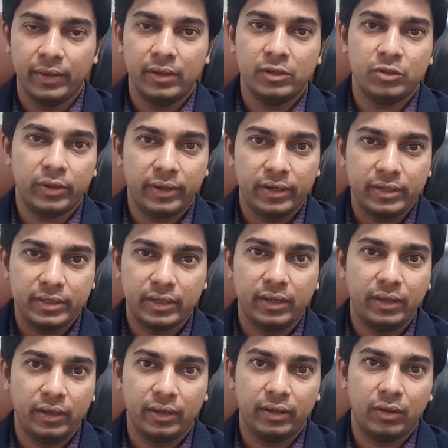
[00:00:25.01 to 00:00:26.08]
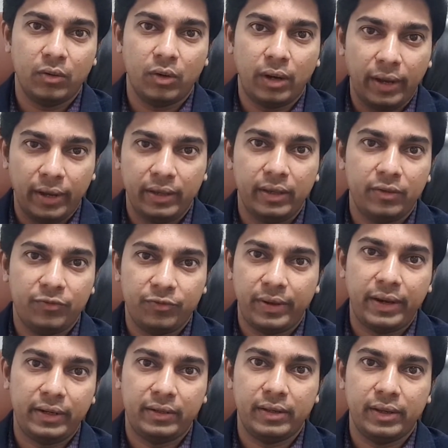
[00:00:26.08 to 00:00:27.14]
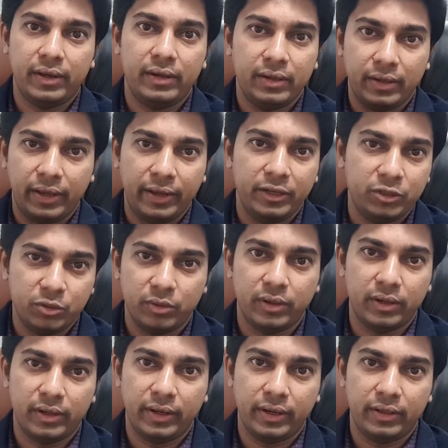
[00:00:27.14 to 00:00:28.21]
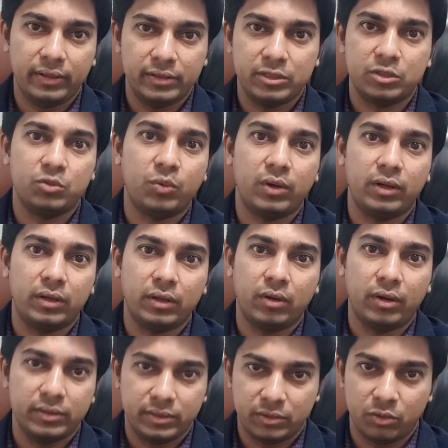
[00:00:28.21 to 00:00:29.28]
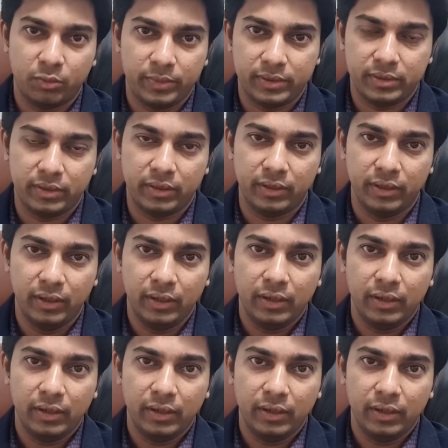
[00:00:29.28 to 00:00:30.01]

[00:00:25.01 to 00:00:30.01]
So initially, high fat diet and high sugar diet, this is what causes obesity.